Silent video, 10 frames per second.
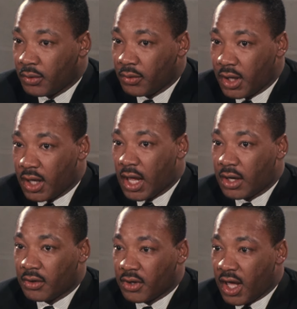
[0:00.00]
Well, I
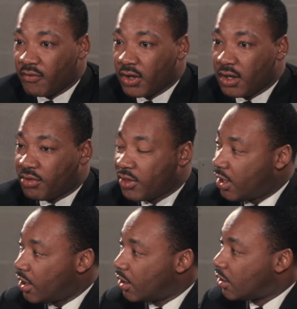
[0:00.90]
don't have
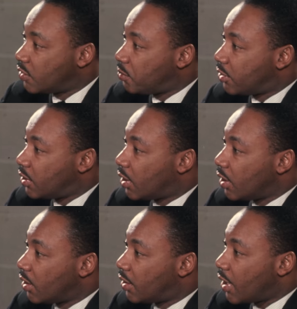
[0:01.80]
anything at this
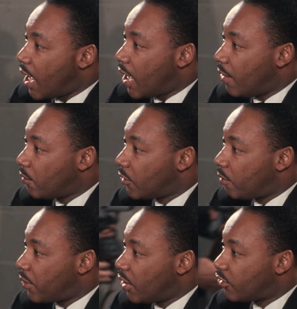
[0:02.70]
particular time to
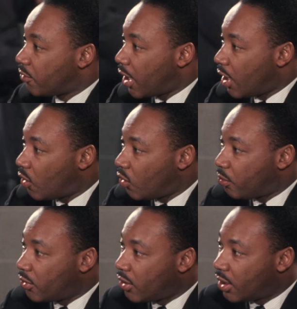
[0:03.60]
base my
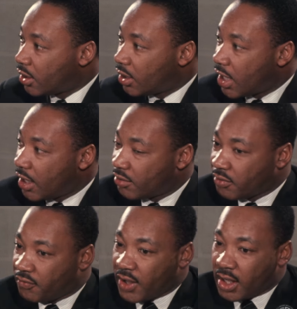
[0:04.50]
hope on in the light of
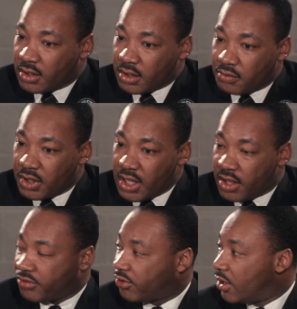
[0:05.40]
the fact that we
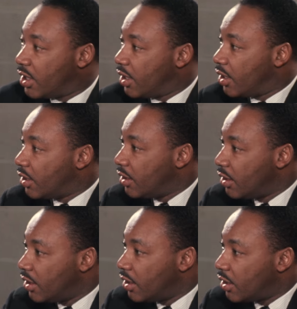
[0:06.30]
escalated
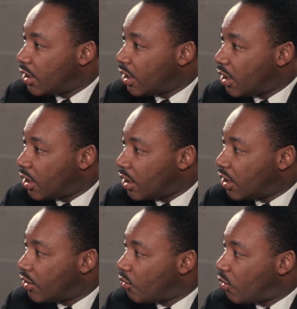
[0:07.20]

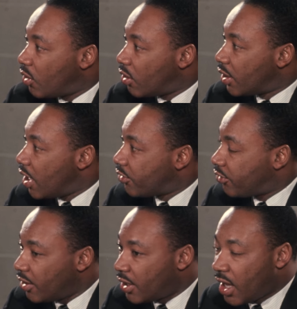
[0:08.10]
the war
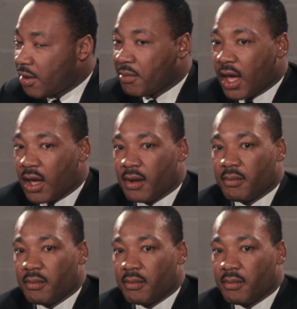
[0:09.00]
yesterday by